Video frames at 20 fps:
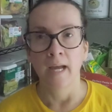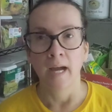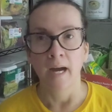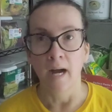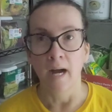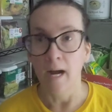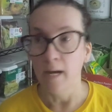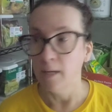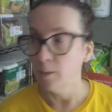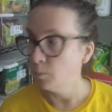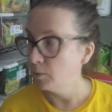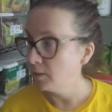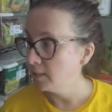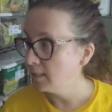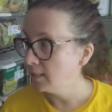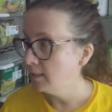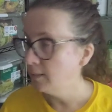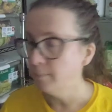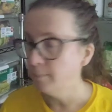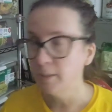I was
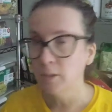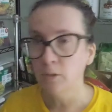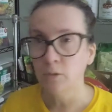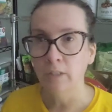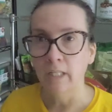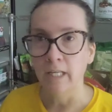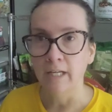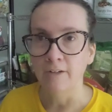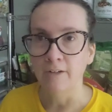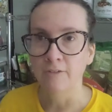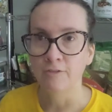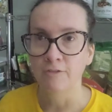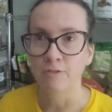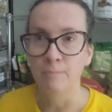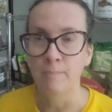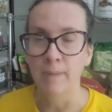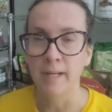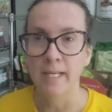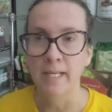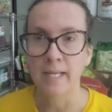in the middle of
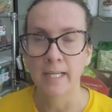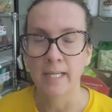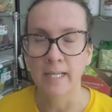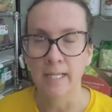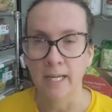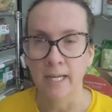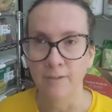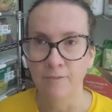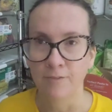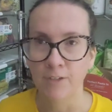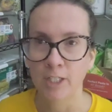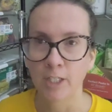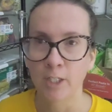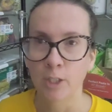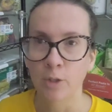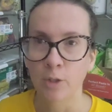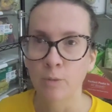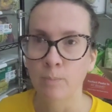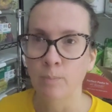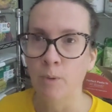making a
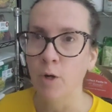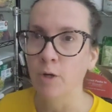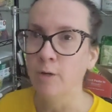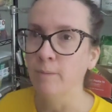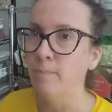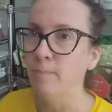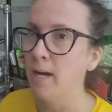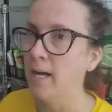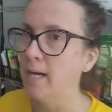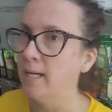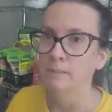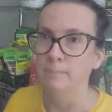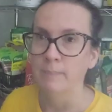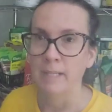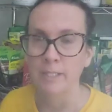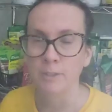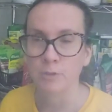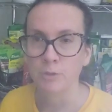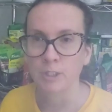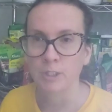video, part of my
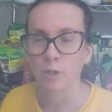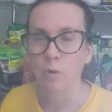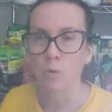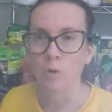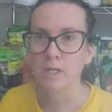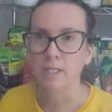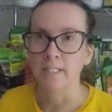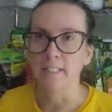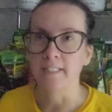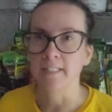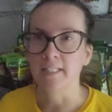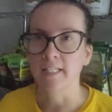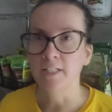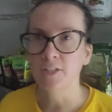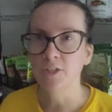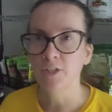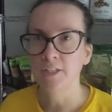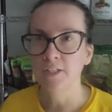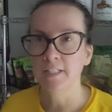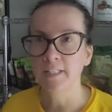pantry
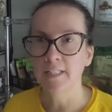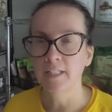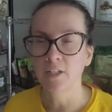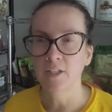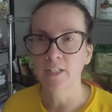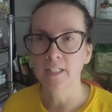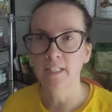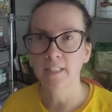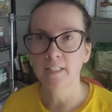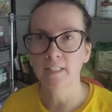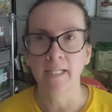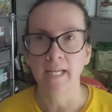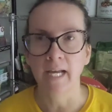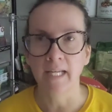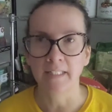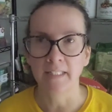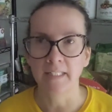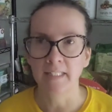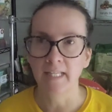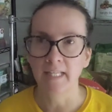organization series. I
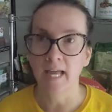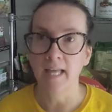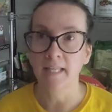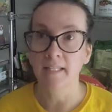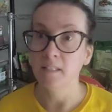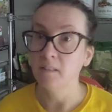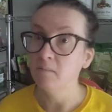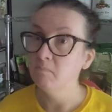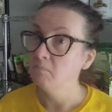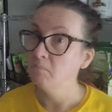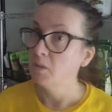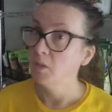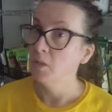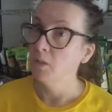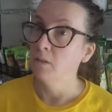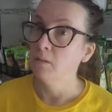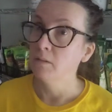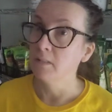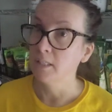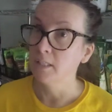decided,
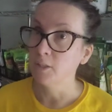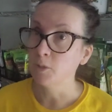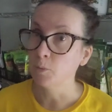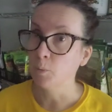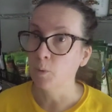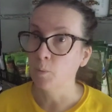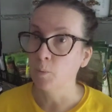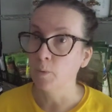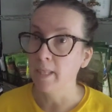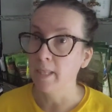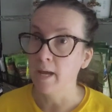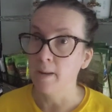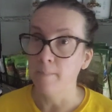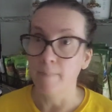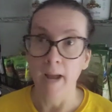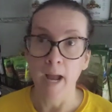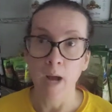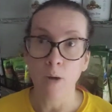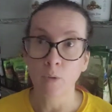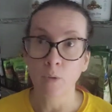since we're without
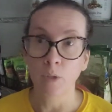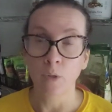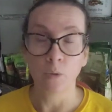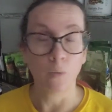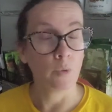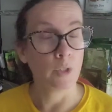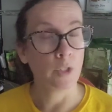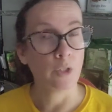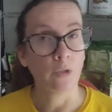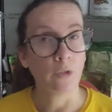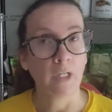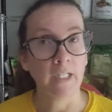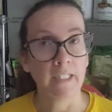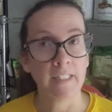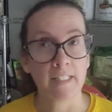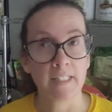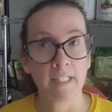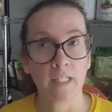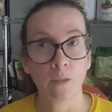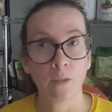power, what a great
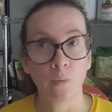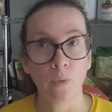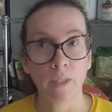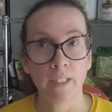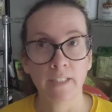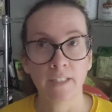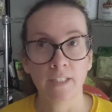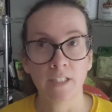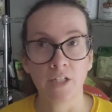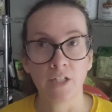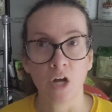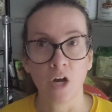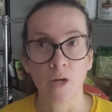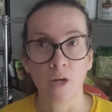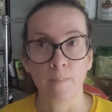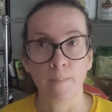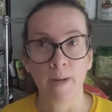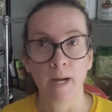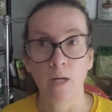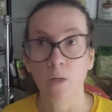segue to talk
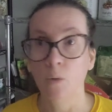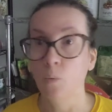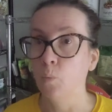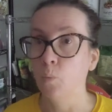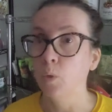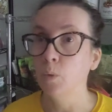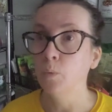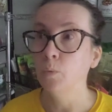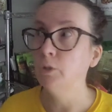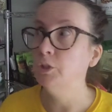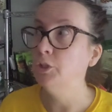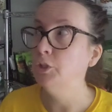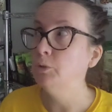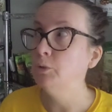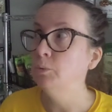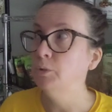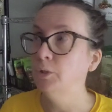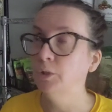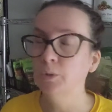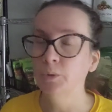about what would
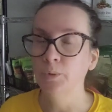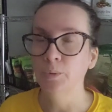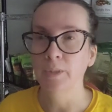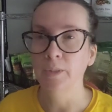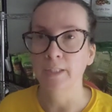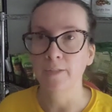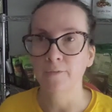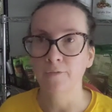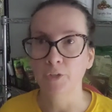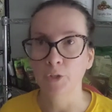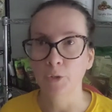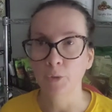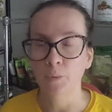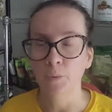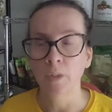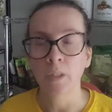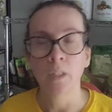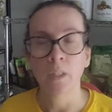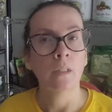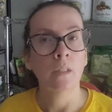you do if
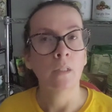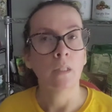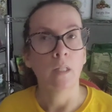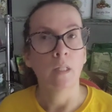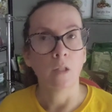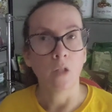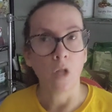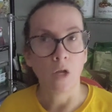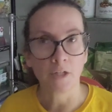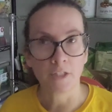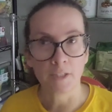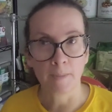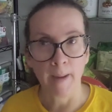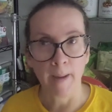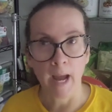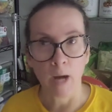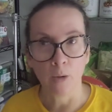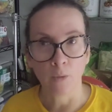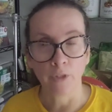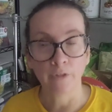you lost
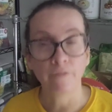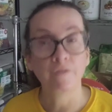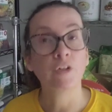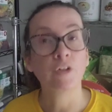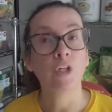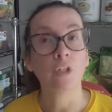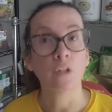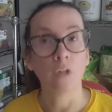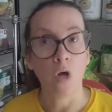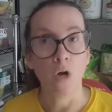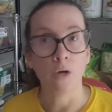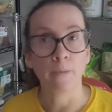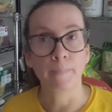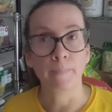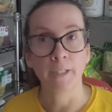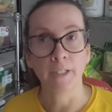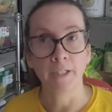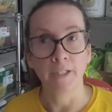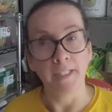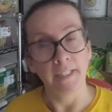power for a long
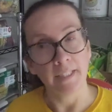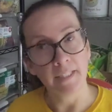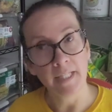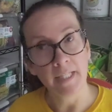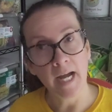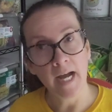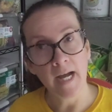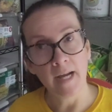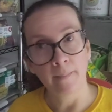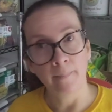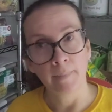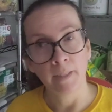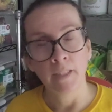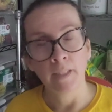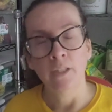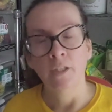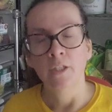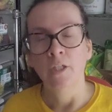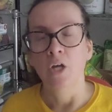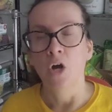period of time.
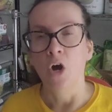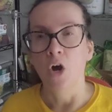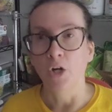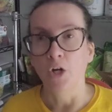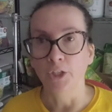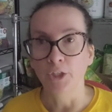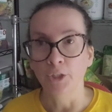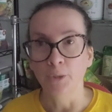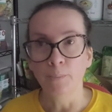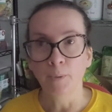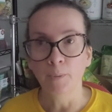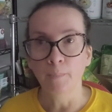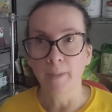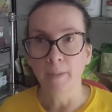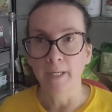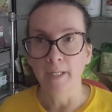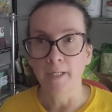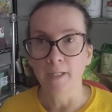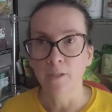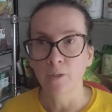Are you
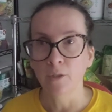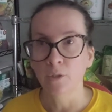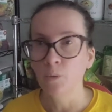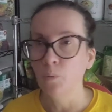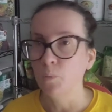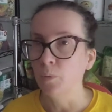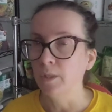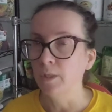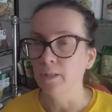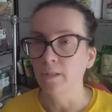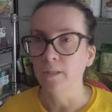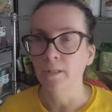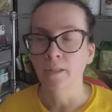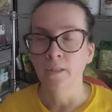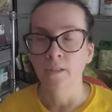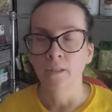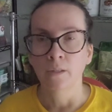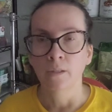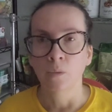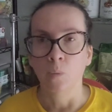prepared with
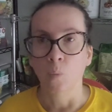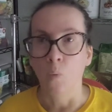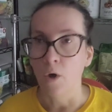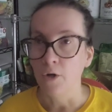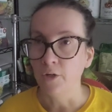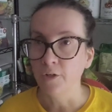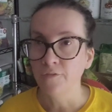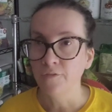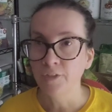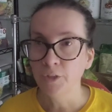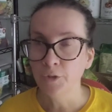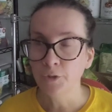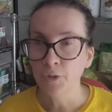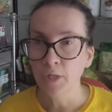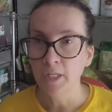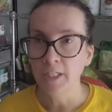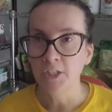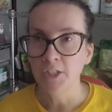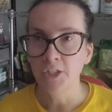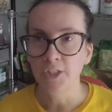water
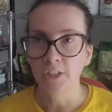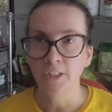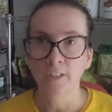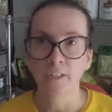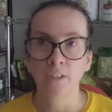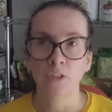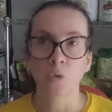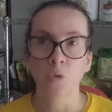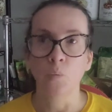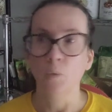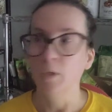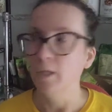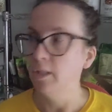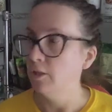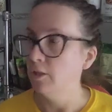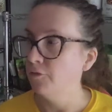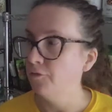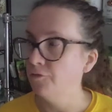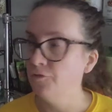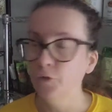filtration,
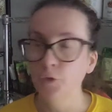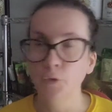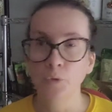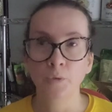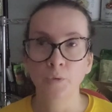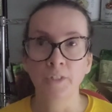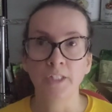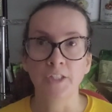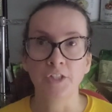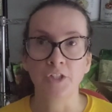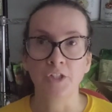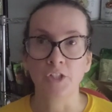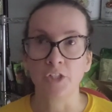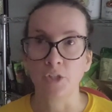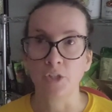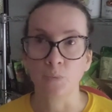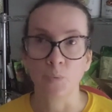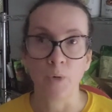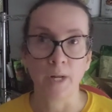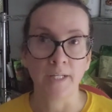with food that's
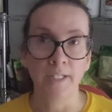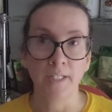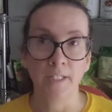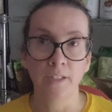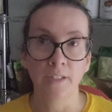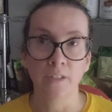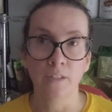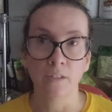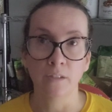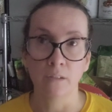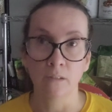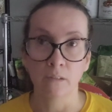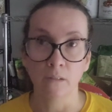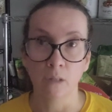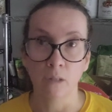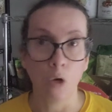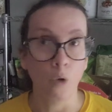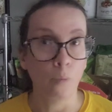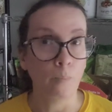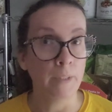just ready to
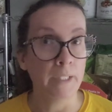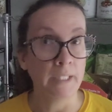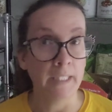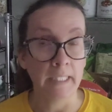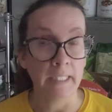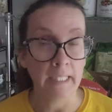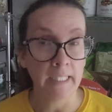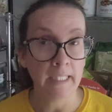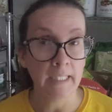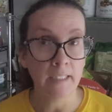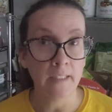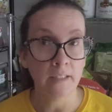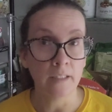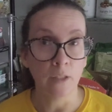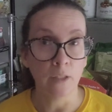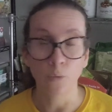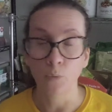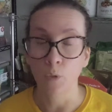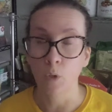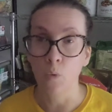open and eat,
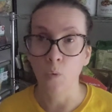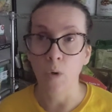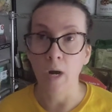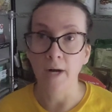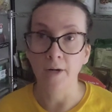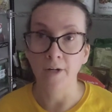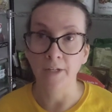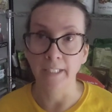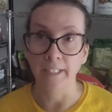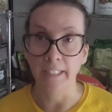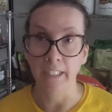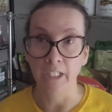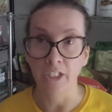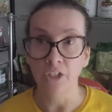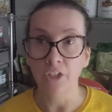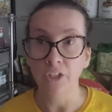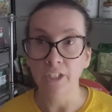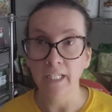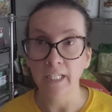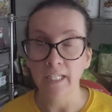doesn't require any
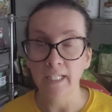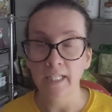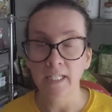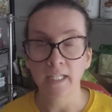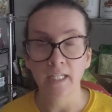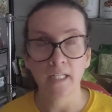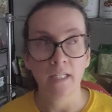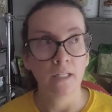cooking?